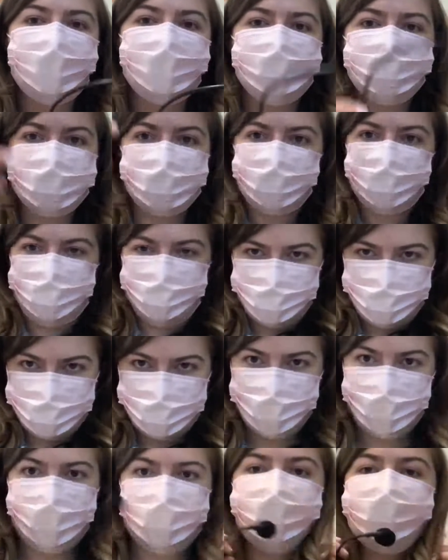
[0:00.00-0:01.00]
So
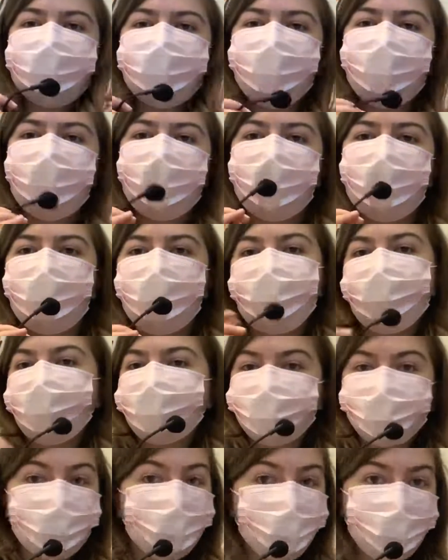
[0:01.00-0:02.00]
this way
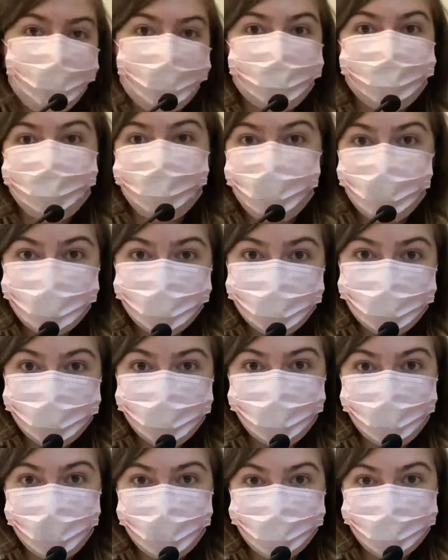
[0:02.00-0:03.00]
works perfectly
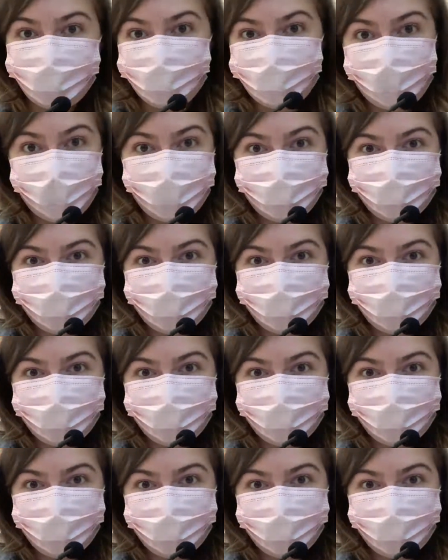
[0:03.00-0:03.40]
fine for me.